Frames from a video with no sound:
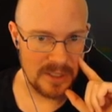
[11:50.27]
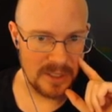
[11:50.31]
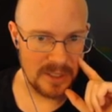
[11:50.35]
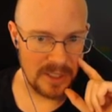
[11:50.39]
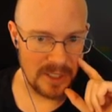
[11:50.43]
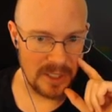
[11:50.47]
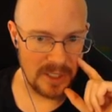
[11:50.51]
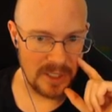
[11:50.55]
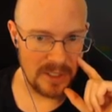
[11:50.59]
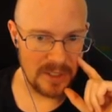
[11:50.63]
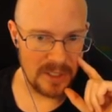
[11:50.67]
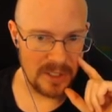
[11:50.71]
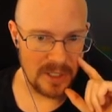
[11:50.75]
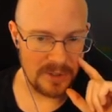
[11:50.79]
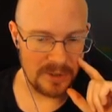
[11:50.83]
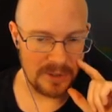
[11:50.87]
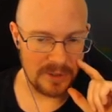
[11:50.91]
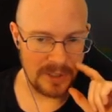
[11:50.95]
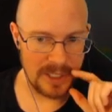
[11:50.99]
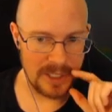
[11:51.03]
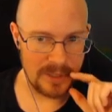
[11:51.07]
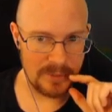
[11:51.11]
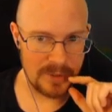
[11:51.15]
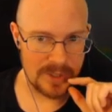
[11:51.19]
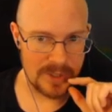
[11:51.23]
in another
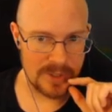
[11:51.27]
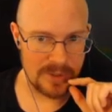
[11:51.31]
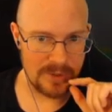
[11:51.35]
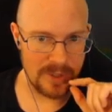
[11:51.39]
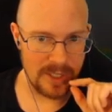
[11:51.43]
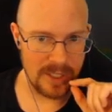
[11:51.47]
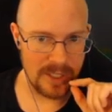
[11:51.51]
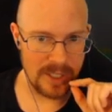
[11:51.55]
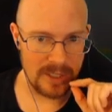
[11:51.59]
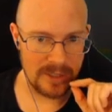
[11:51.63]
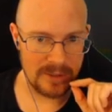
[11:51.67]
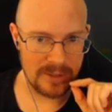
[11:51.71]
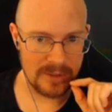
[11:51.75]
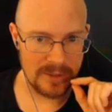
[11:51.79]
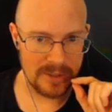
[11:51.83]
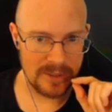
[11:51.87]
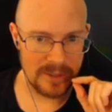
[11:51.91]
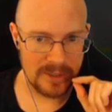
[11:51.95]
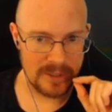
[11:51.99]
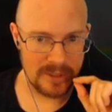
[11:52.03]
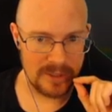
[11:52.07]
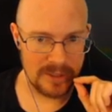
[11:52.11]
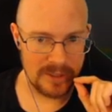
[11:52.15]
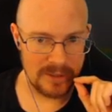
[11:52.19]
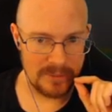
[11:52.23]
language greeting.
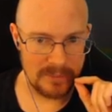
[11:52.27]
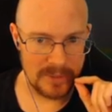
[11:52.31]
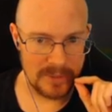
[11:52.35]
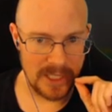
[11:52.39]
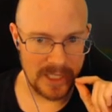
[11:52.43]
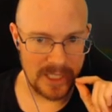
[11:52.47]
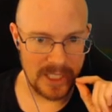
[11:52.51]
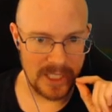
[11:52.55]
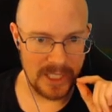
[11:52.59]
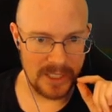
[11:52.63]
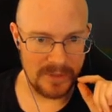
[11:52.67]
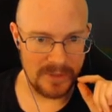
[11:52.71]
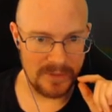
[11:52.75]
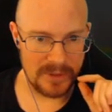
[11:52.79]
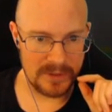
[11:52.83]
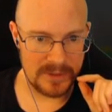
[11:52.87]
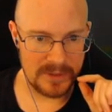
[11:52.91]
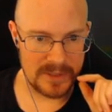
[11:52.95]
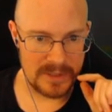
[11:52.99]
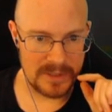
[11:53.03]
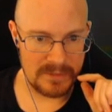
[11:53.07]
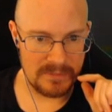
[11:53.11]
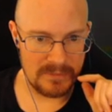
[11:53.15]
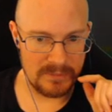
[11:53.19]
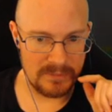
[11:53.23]
I can't even
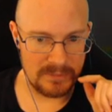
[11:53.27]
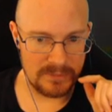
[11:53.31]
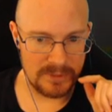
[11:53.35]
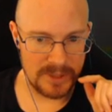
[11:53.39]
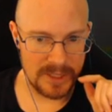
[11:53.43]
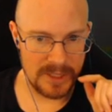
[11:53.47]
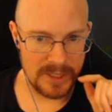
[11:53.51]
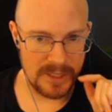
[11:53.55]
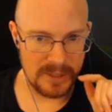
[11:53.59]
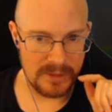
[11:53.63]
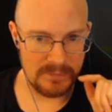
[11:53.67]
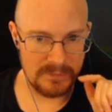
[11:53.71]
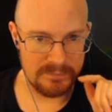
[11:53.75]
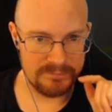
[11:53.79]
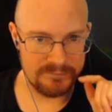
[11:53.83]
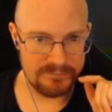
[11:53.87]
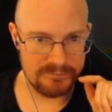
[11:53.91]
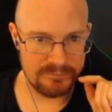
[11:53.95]
read the